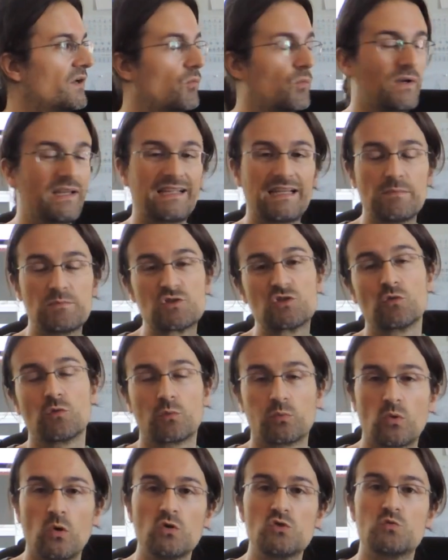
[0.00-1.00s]
When it comes to the
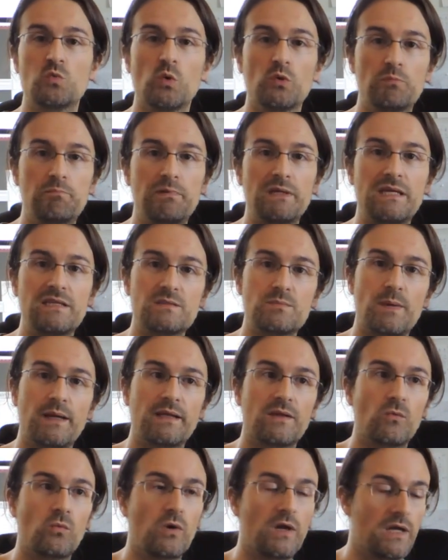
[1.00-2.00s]
rosewood piece,
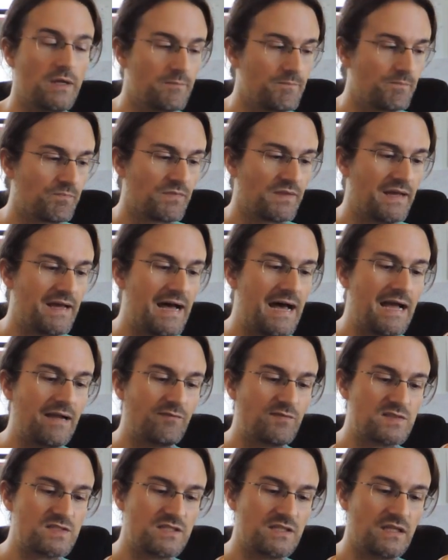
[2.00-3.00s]
by the way,
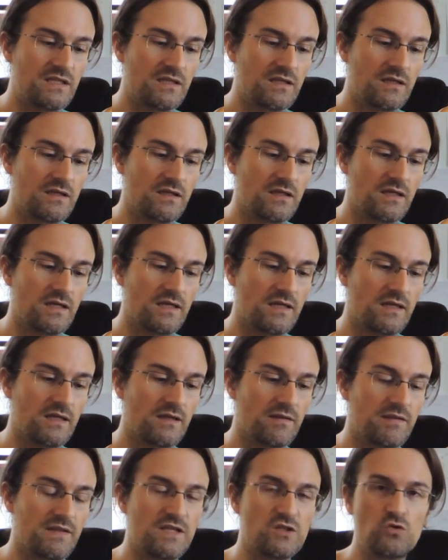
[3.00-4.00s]
I've seen
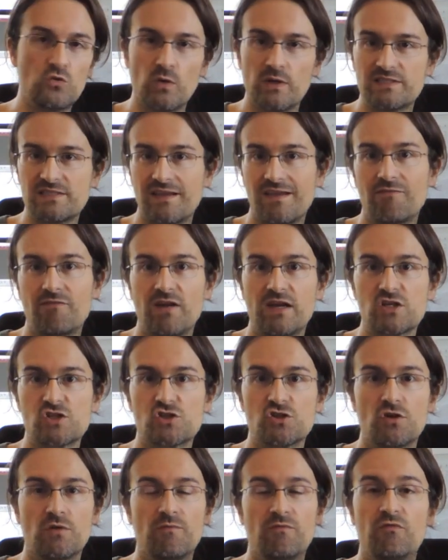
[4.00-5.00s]
the USA
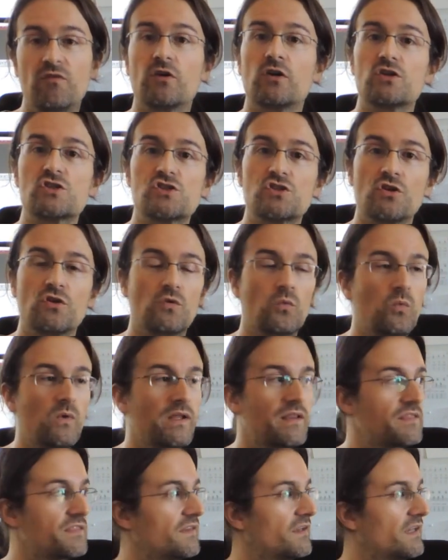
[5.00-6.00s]
version
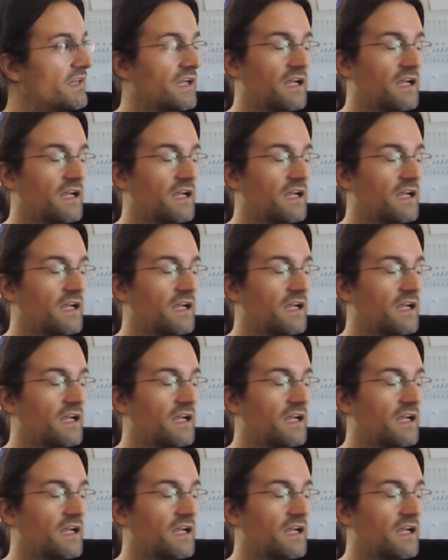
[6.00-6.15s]
with